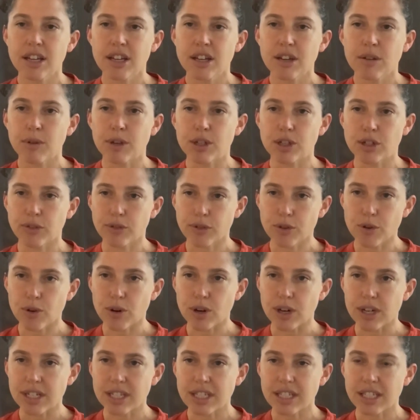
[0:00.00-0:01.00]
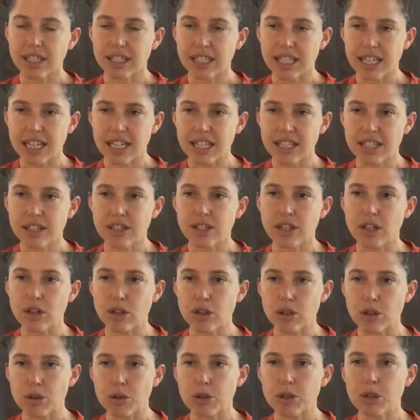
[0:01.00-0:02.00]
which of course leads to
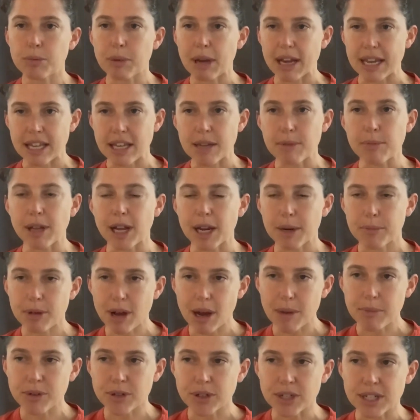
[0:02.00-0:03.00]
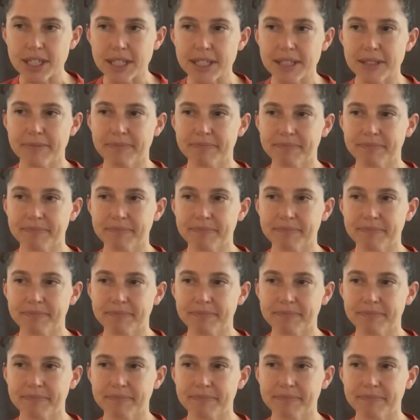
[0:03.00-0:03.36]
new spiky black palm trees.